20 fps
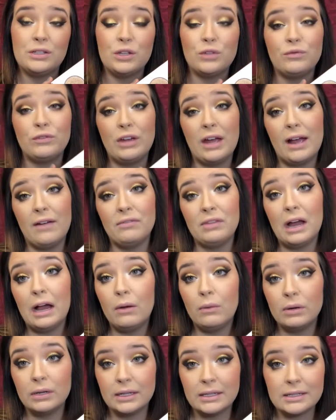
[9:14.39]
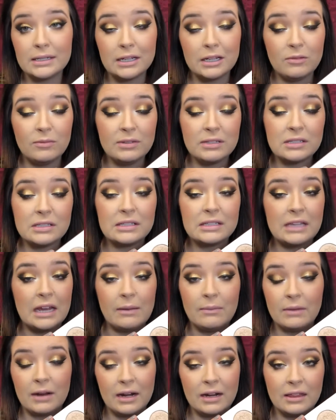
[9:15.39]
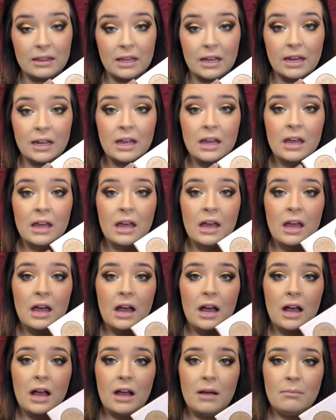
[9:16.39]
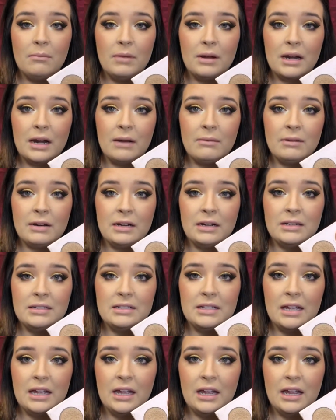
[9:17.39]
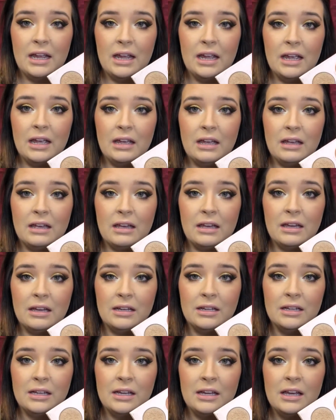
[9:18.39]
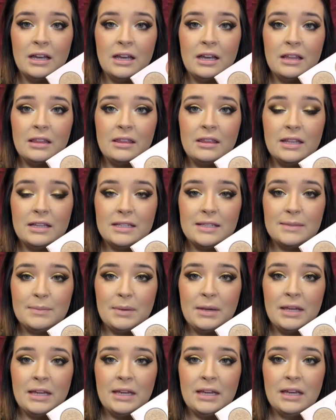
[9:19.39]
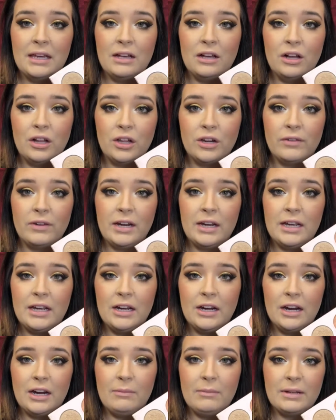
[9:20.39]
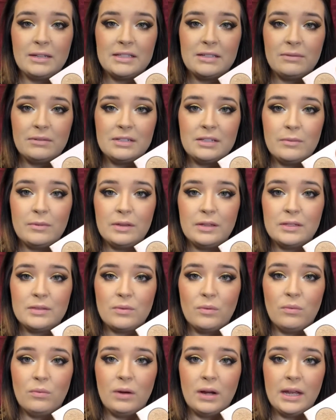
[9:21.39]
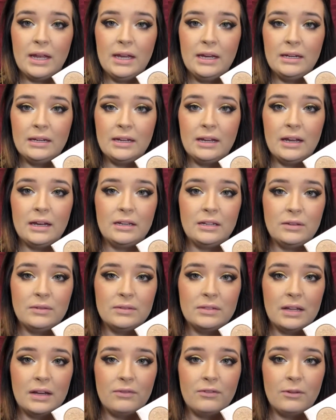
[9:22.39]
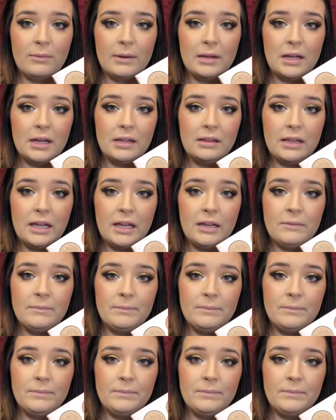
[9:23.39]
So if you have that one, it's gonna be the same kind of thing. But I'm gonna take this pinky color right here and mix it with some of this white and use that for my highlight.